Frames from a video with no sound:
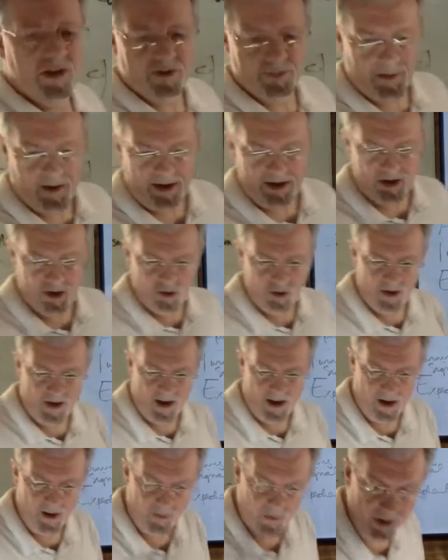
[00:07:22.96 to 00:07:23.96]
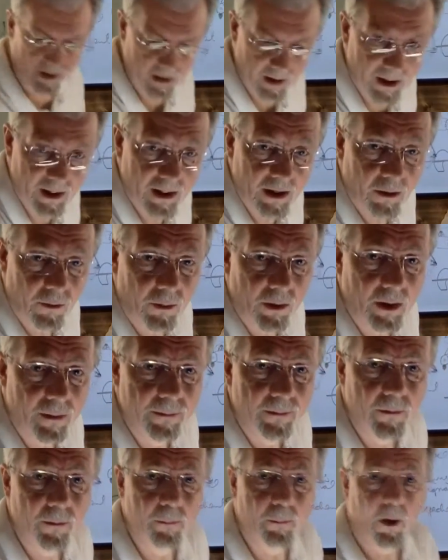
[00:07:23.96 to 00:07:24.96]
this, but I should have.
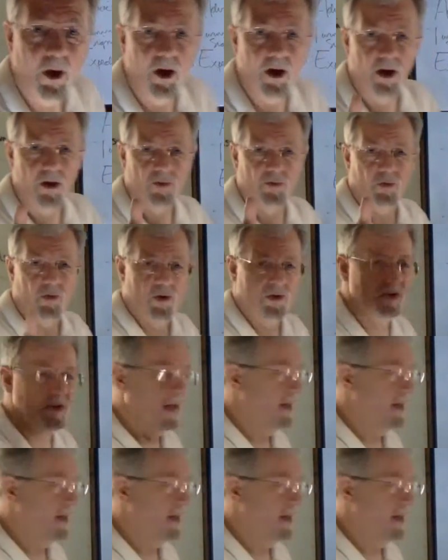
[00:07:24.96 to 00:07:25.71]
Pause for a